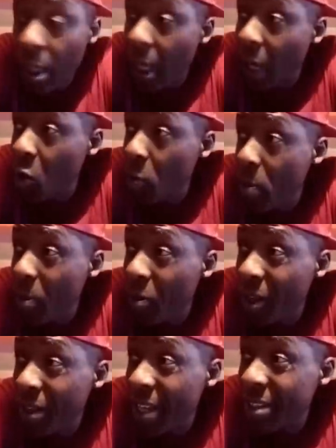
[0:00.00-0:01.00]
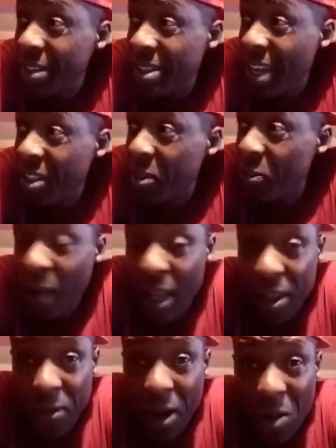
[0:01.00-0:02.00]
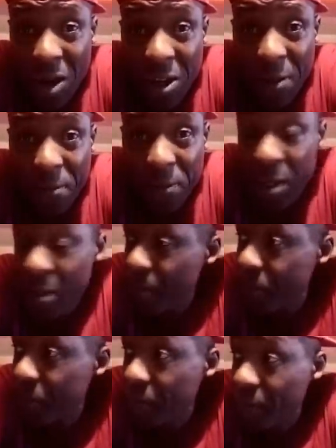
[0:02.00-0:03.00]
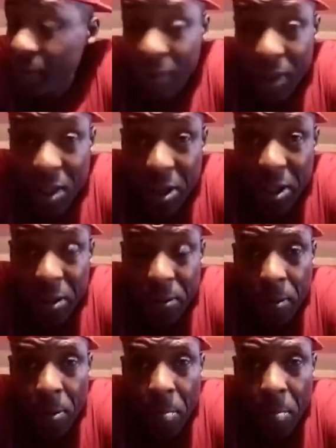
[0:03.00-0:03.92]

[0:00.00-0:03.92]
I don't remember for 1995, I one of them did here there.